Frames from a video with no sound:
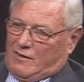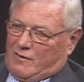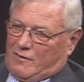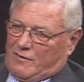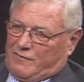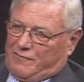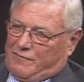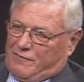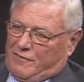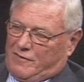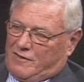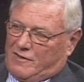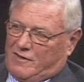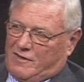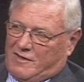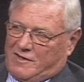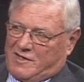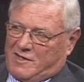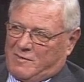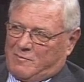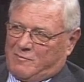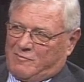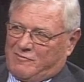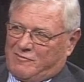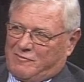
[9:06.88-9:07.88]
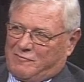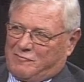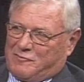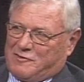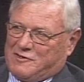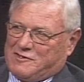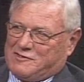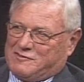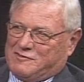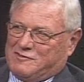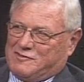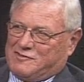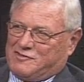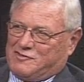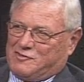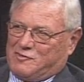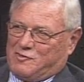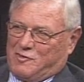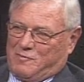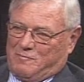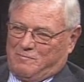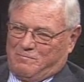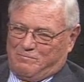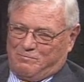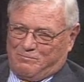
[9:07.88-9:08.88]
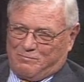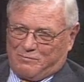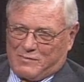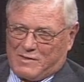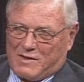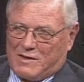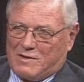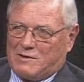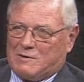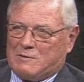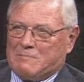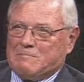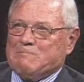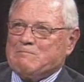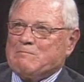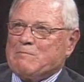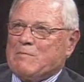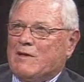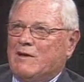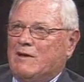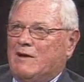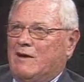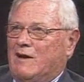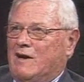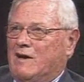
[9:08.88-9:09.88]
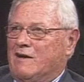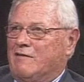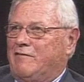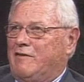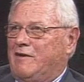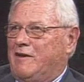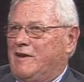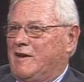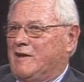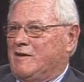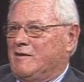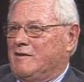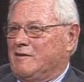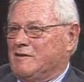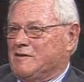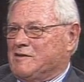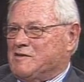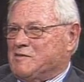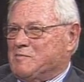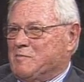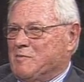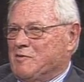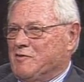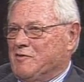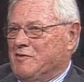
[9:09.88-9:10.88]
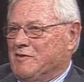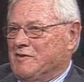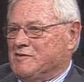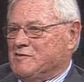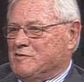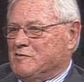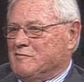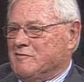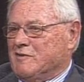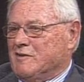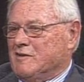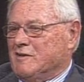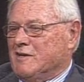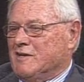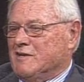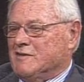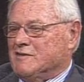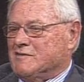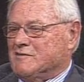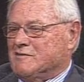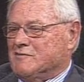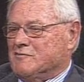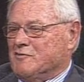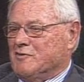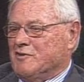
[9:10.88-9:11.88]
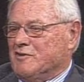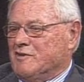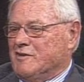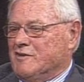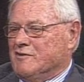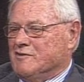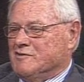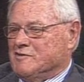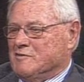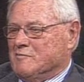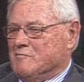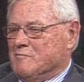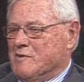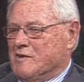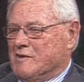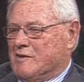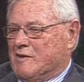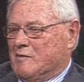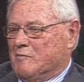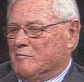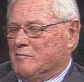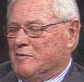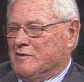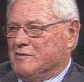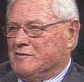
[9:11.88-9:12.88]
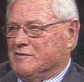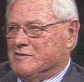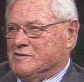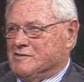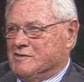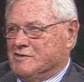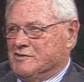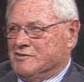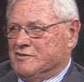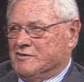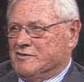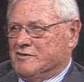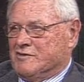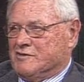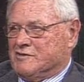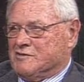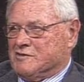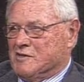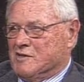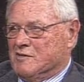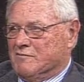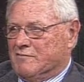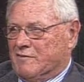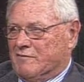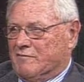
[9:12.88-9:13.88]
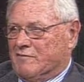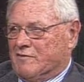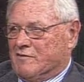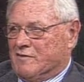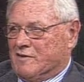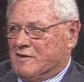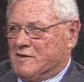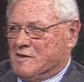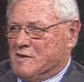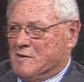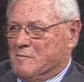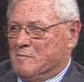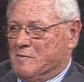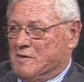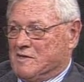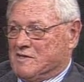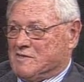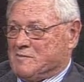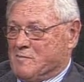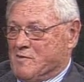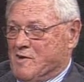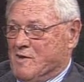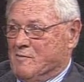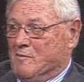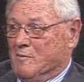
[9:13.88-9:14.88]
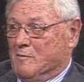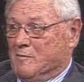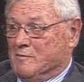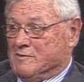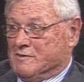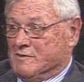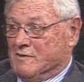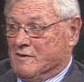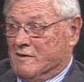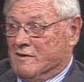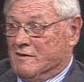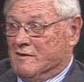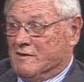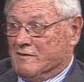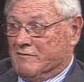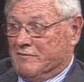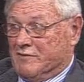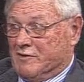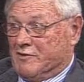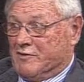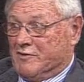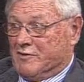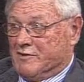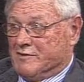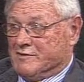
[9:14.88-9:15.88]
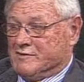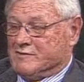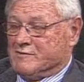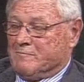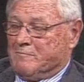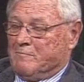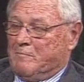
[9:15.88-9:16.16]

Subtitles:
For a number of reasons, sure. I've had experience over the last 30 years in making big decisions and solving very complex problems in a lot of areas,